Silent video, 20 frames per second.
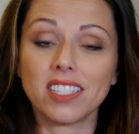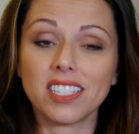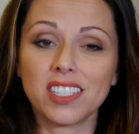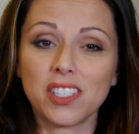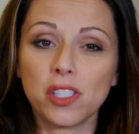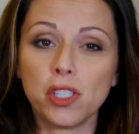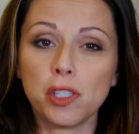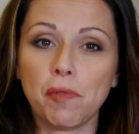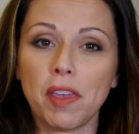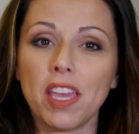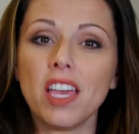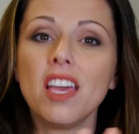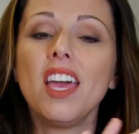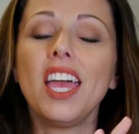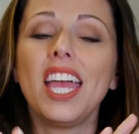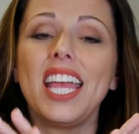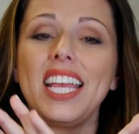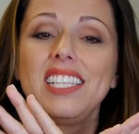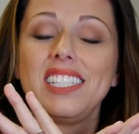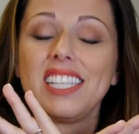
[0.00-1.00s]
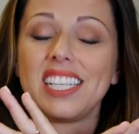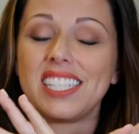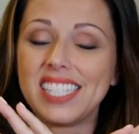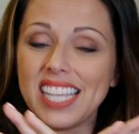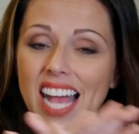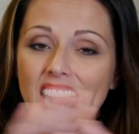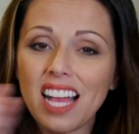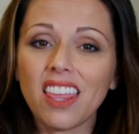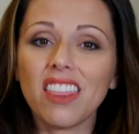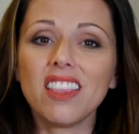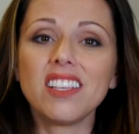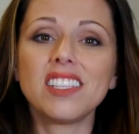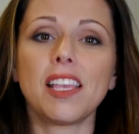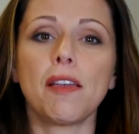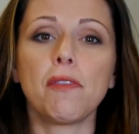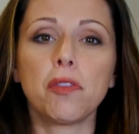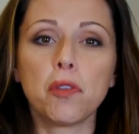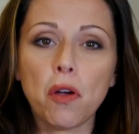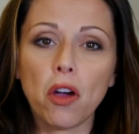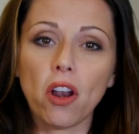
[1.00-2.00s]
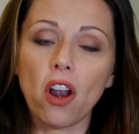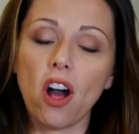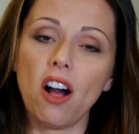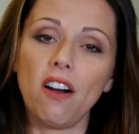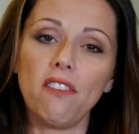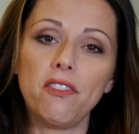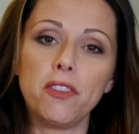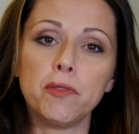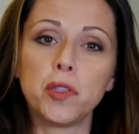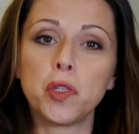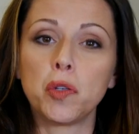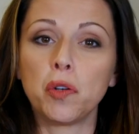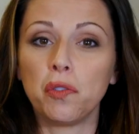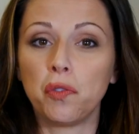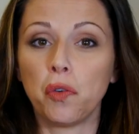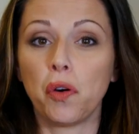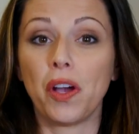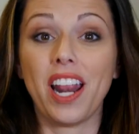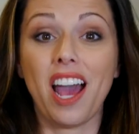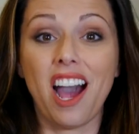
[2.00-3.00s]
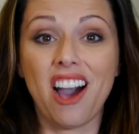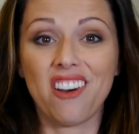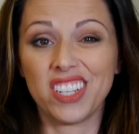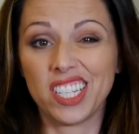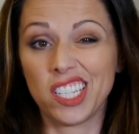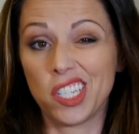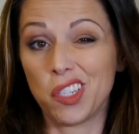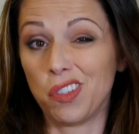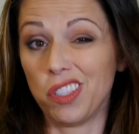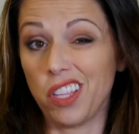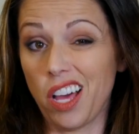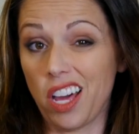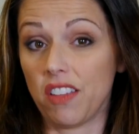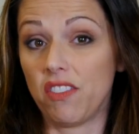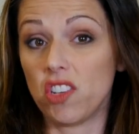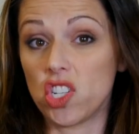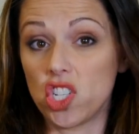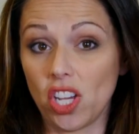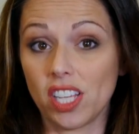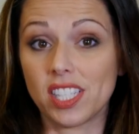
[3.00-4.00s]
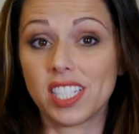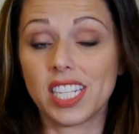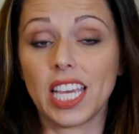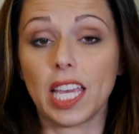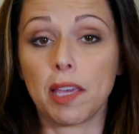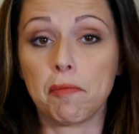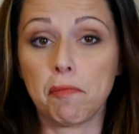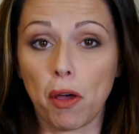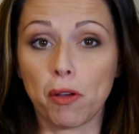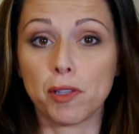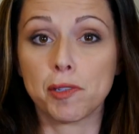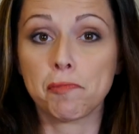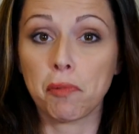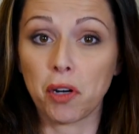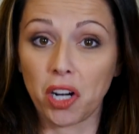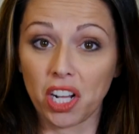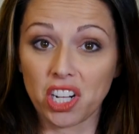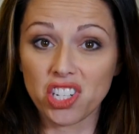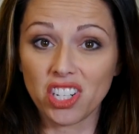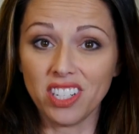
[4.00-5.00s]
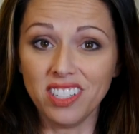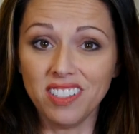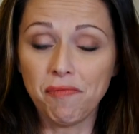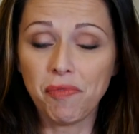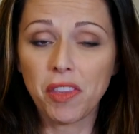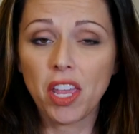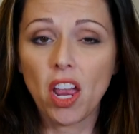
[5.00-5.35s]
is exactly the same throughout all of them to avoid having to do a lot of adjusting in post-production.